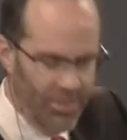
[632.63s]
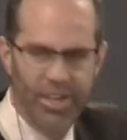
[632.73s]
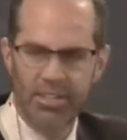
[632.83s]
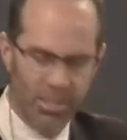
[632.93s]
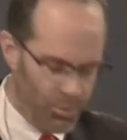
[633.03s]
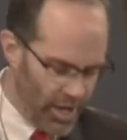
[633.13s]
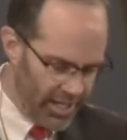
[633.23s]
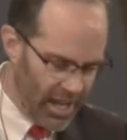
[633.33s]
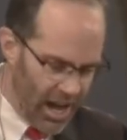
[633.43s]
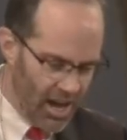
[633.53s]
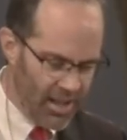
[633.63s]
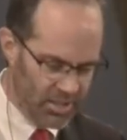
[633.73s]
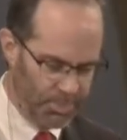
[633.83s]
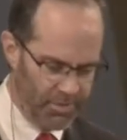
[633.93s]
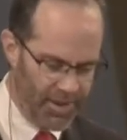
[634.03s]
This is what God
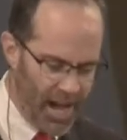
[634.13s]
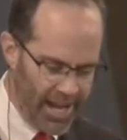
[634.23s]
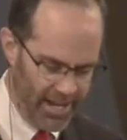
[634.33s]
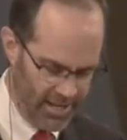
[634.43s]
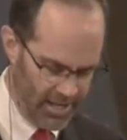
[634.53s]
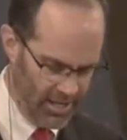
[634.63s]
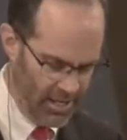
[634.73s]
has provided.